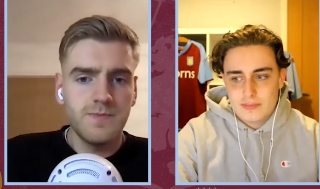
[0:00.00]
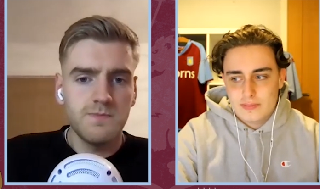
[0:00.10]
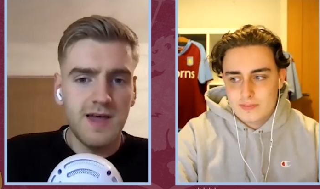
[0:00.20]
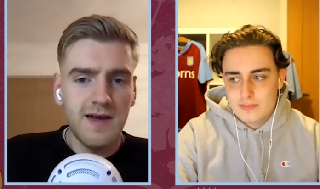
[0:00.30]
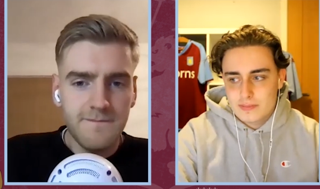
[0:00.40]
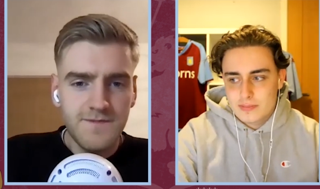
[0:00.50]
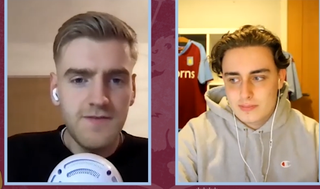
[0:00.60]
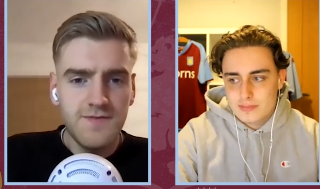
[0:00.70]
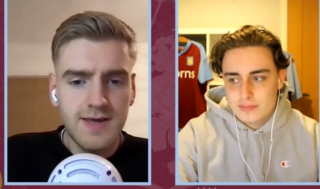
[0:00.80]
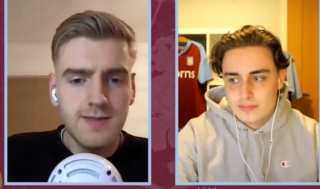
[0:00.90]
Speaker 1: that
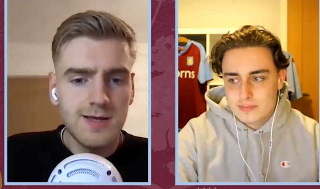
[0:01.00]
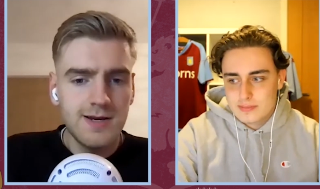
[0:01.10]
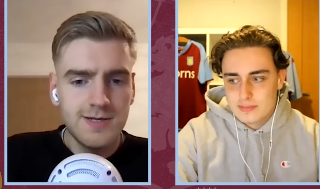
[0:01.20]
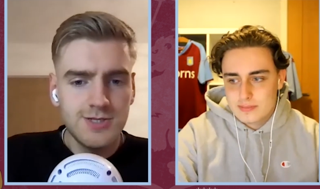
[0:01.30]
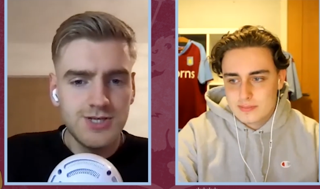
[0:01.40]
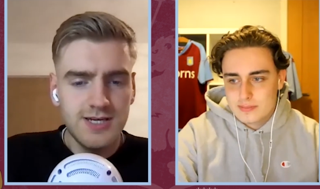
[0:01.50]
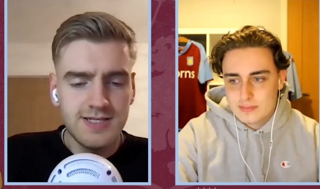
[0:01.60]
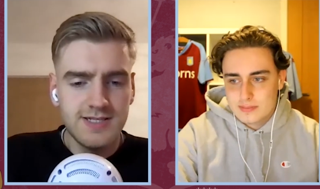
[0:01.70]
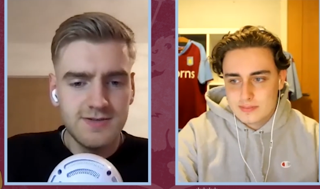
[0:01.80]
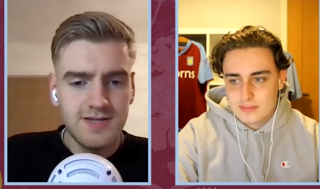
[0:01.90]
15th clean sheet
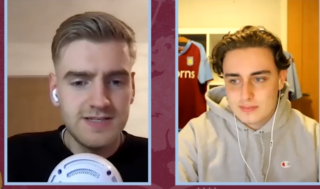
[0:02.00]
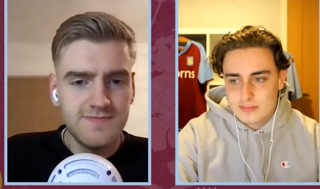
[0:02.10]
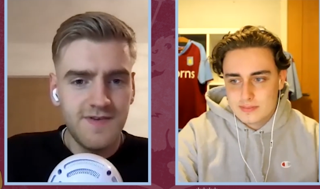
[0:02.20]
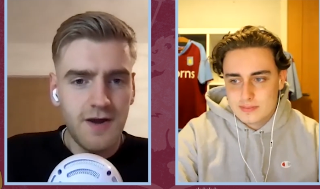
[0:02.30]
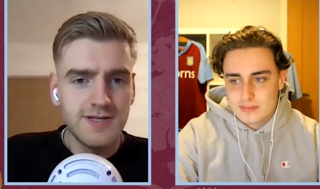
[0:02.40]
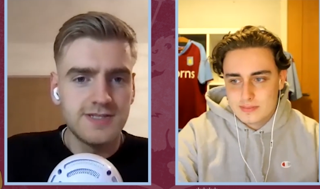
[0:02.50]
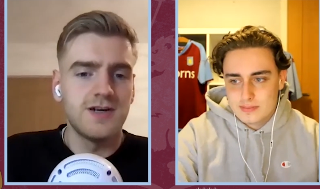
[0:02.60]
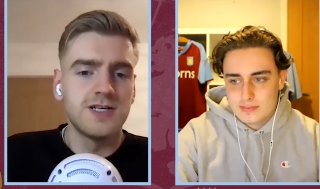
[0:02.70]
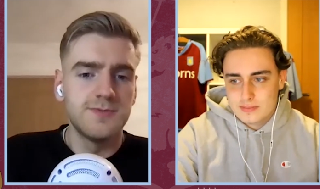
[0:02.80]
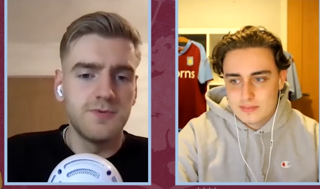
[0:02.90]
is is very
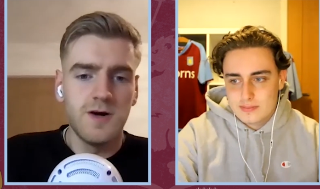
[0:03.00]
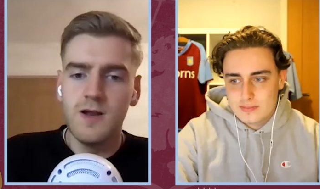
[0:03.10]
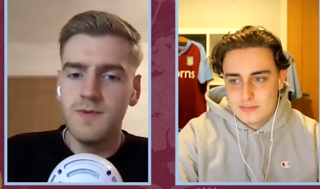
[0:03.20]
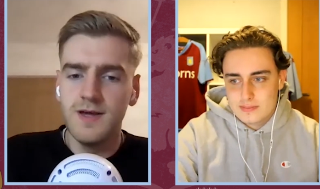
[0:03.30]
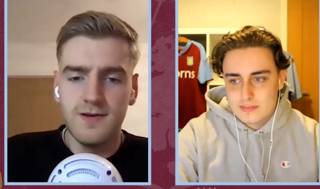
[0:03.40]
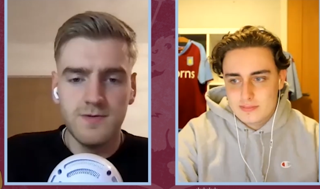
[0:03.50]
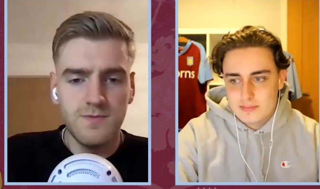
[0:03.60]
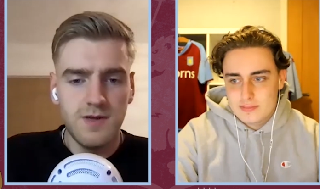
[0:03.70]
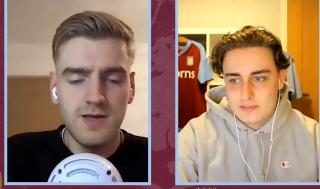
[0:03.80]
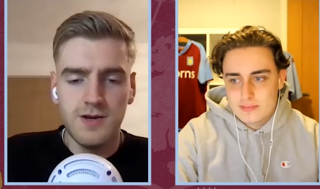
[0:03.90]
sizable and i mean
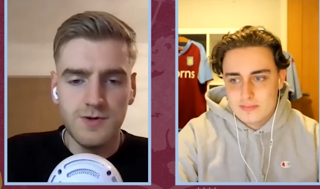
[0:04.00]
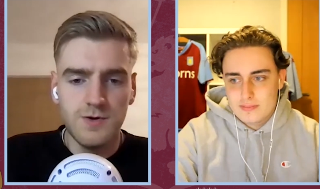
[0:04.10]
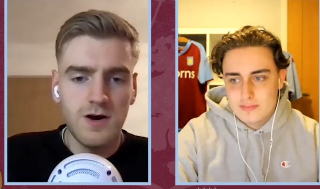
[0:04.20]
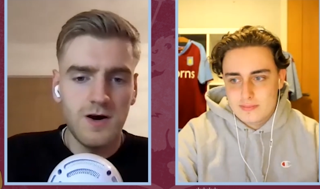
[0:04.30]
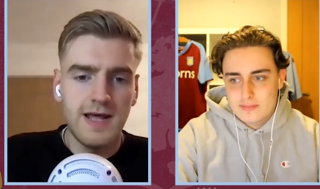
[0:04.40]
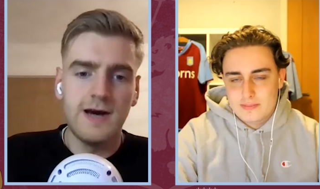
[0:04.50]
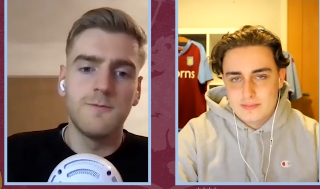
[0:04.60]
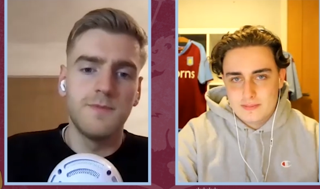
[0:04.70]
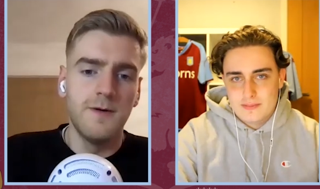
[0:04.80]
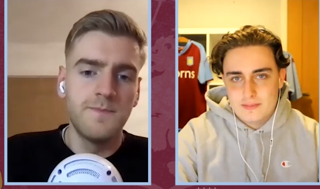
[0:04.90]
you know you can't help
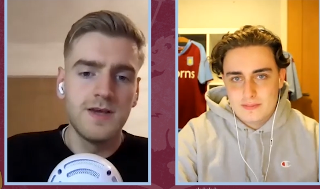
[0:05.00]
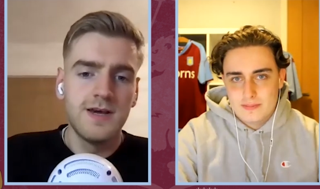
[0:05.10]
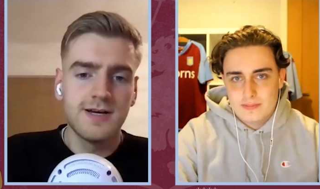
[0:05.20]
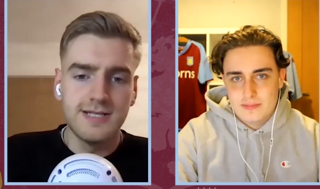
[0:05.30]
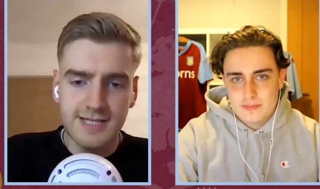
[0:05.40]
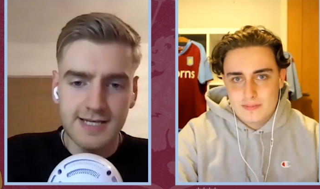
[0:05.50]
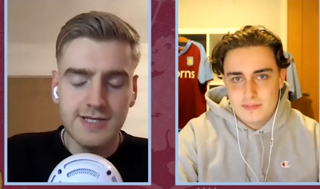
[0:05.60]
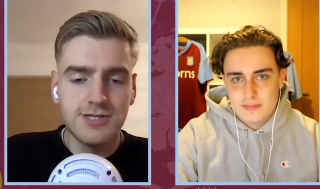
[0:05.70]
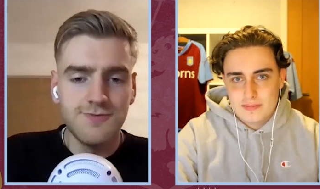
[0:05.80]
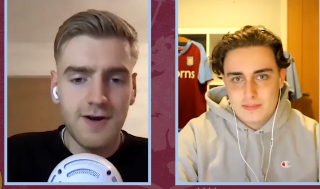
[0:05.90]
but continue
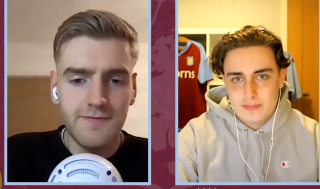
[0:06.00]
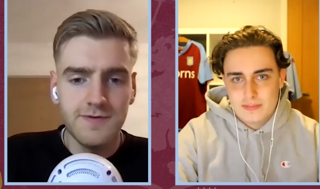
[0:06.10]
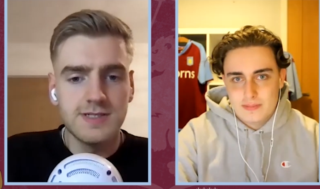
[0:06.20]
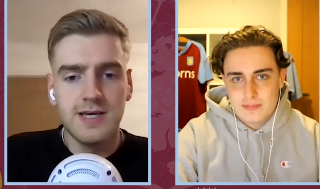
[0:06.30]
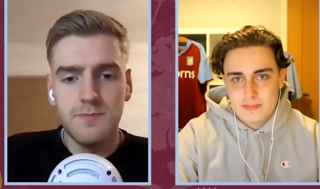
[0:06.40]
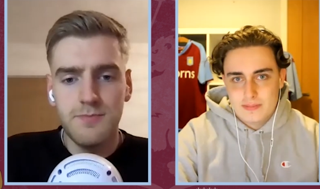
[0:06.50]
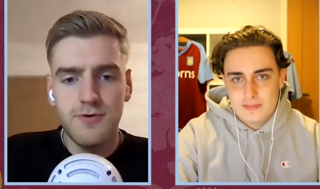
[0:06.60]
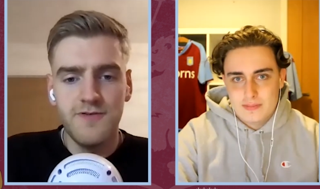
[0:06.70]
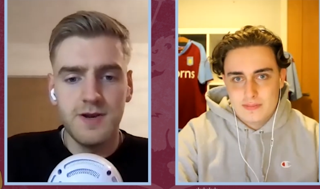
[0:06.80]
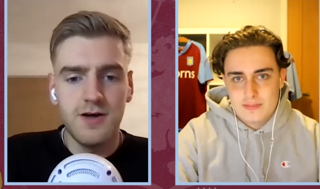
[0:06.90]
to reference the
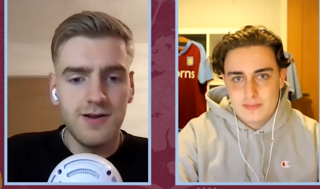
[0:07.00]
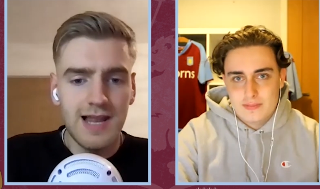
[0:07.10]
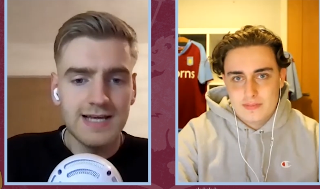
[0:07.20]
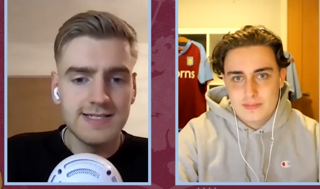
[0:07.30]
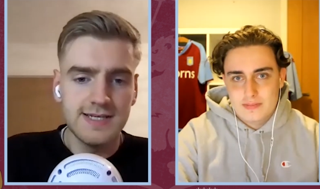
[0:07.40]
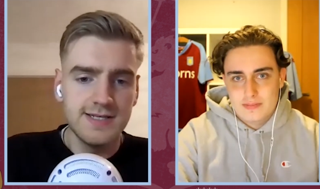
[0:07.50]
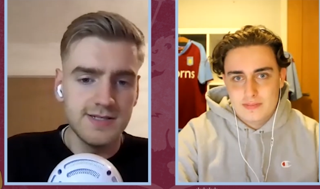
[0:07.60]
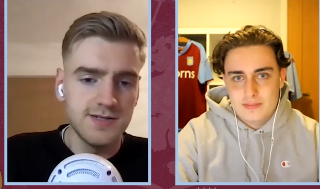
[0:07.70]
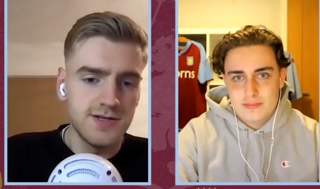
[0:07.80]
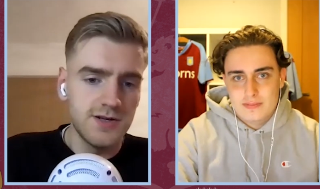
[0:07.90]
improvement on last
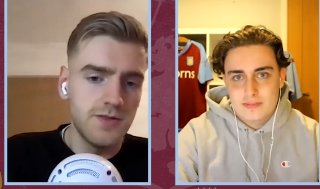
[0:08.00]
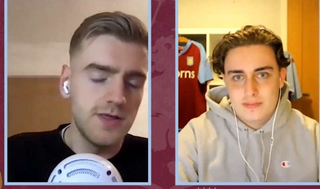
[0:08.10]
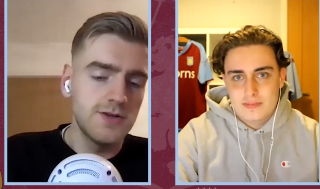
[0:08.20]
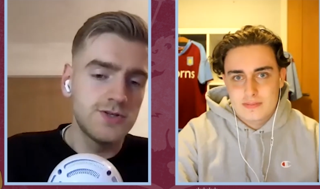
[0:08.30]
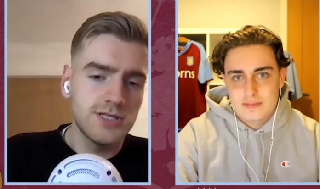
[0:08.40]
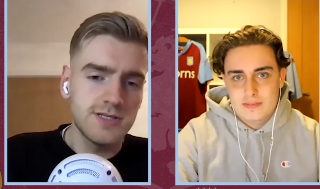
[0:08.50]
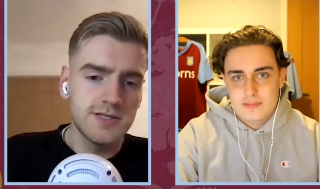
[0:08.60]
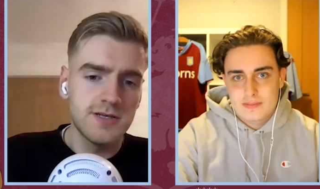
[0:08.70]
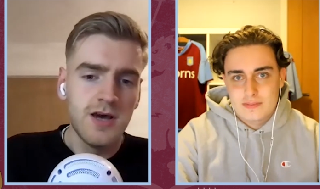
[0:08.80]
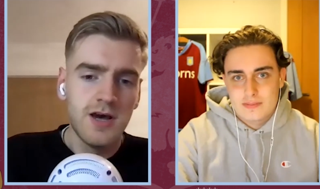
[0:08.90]
season you know just as
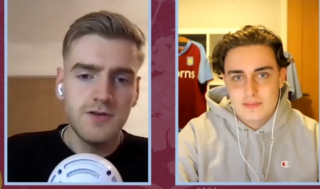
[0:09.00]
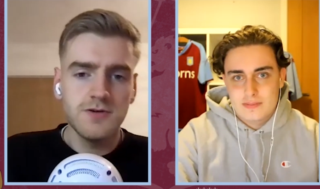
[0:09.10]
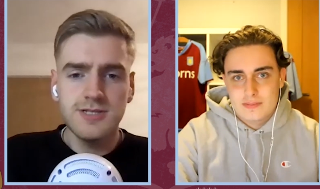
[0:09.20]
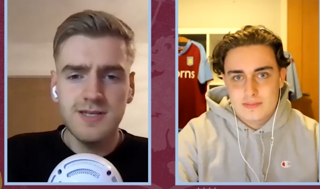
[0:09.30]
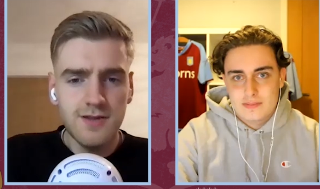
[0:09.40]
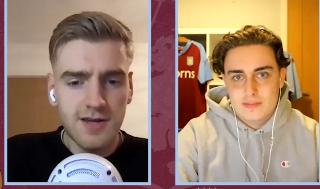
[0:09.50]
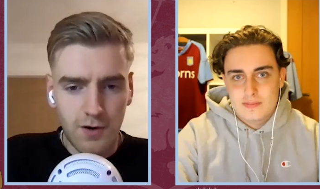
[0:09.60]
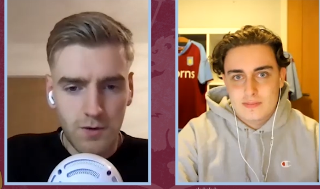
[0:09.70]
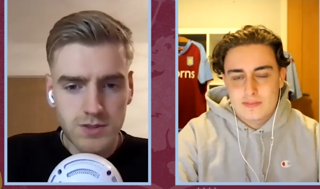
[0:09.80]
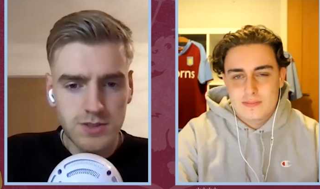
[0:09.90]
not just in the
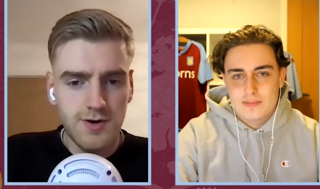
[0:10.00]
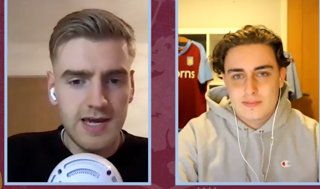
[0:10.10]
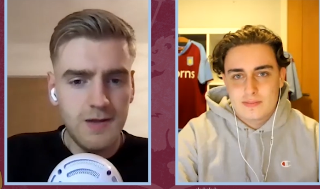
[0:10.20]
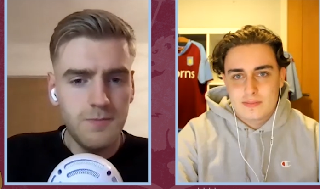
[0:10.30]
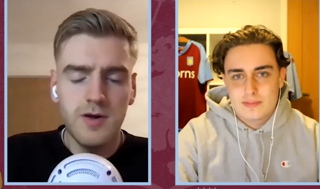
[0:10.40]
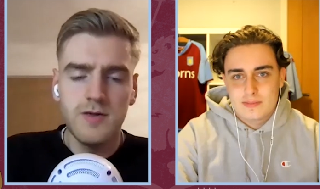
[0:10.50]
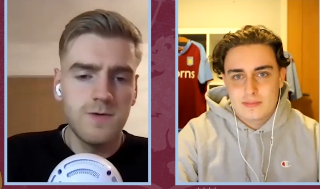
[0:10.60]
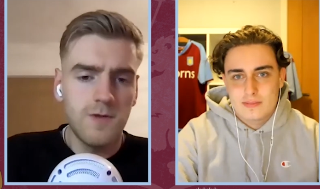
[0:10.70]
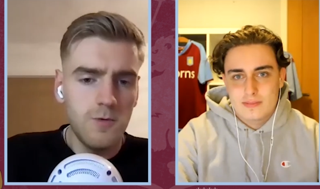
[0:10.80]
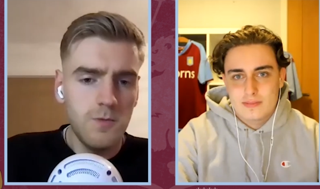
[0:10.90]
goals created but in
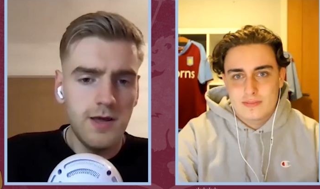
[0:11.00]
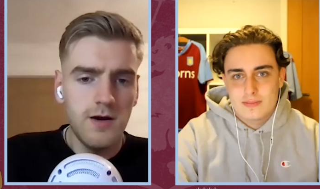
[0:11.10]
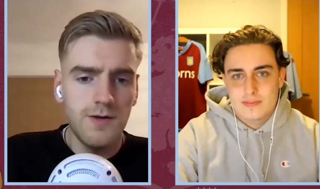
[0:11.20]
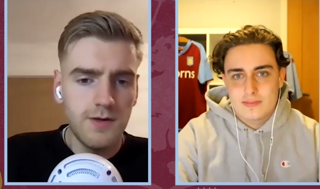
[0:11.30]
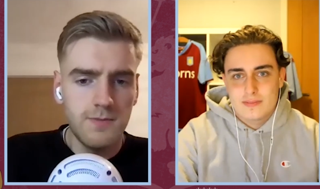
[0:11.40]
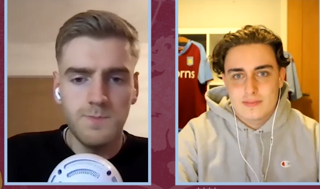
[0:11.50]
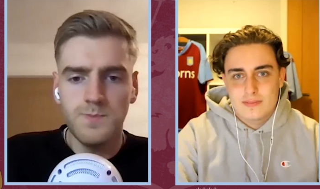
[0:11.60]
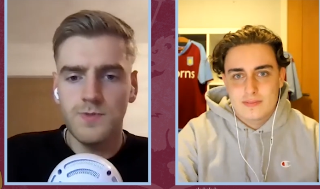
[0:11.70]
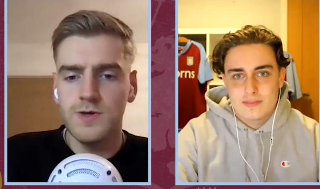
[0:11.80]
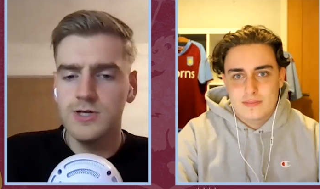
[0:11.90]
so many other
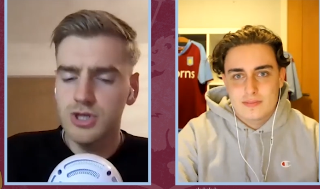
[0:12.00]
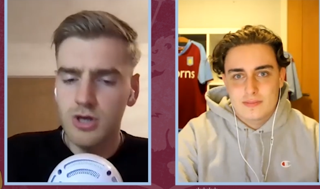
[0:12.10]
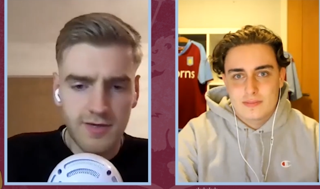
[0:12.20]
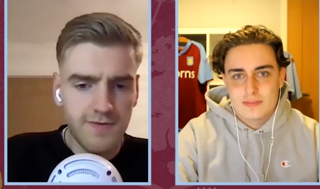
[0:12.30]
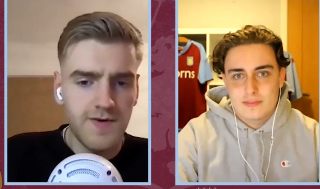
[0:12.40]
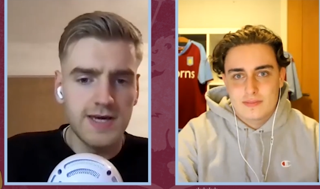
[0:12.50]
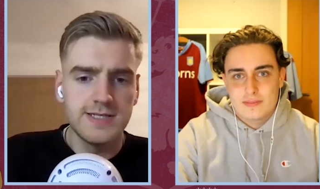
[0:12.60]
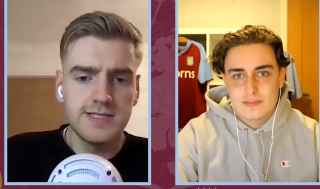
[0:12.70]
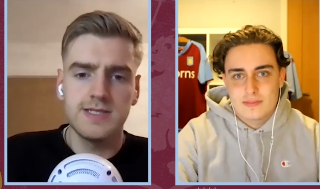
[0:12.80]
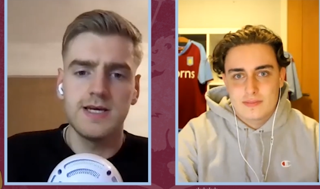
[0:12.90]
the shots
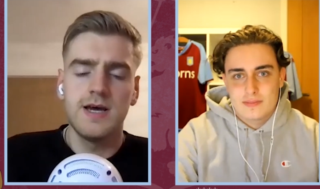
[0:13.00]
faced